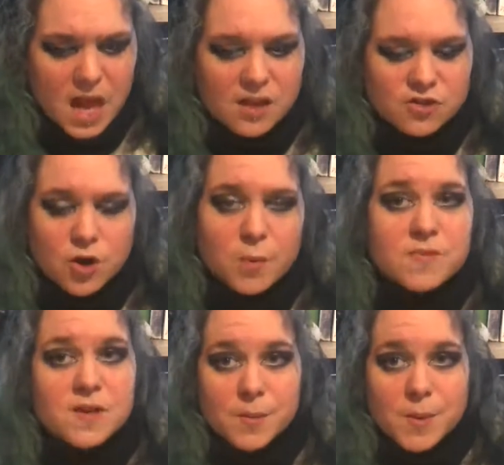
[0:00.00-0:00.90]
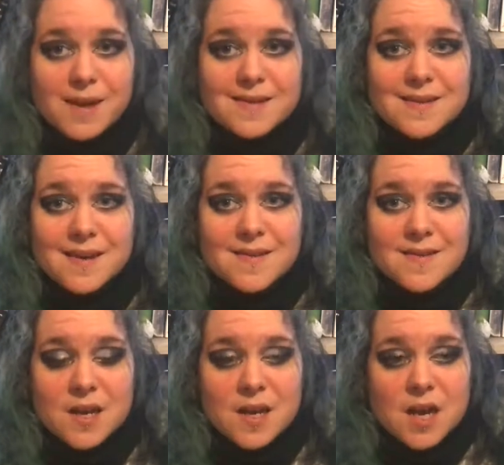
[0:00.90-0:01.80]
and Tom's an apprentice,
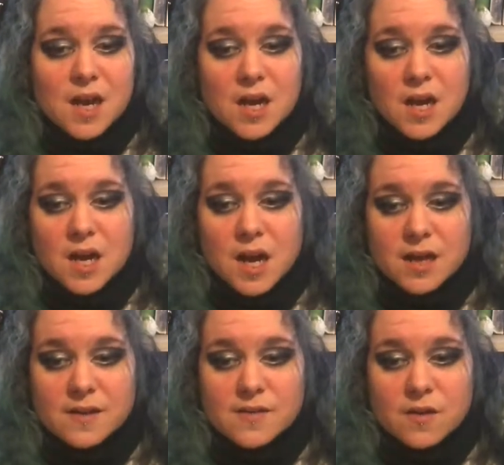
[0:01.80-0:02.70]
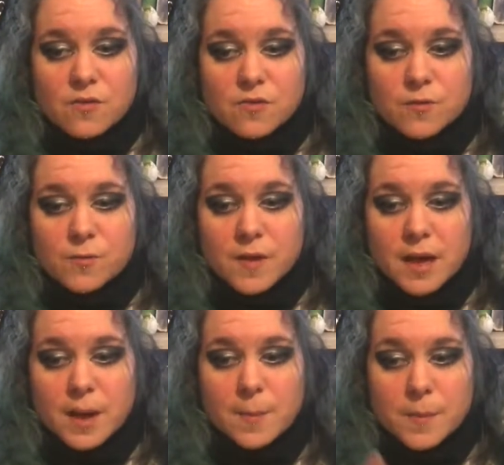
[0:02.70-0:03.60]
and it starts off with
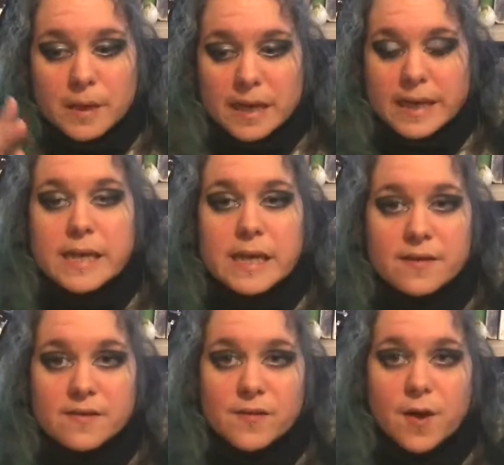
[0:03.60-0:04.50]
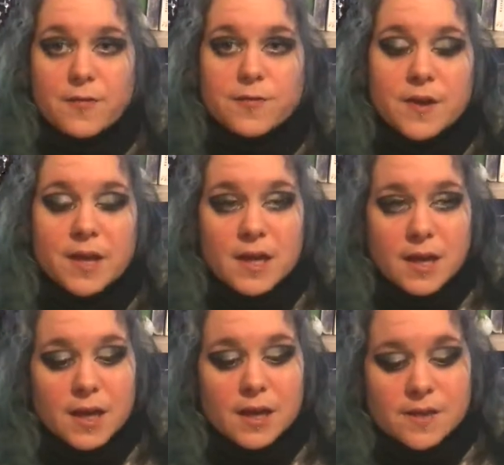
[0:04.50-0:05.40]
him cleaning stuff
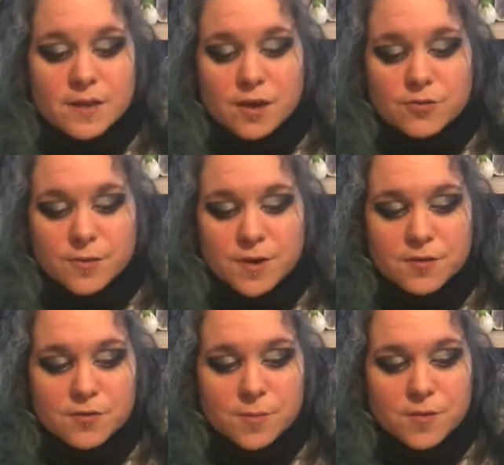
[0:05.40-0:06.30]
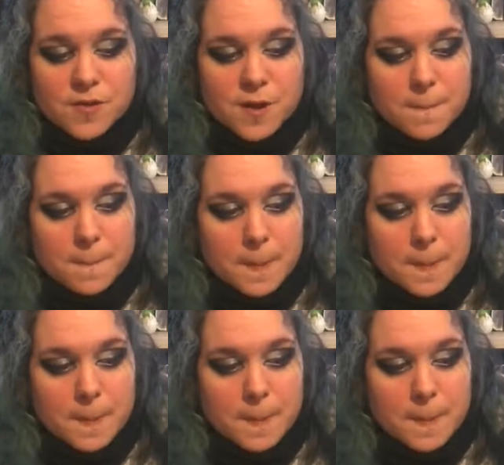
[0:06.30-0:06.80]
in the Natural History Museum.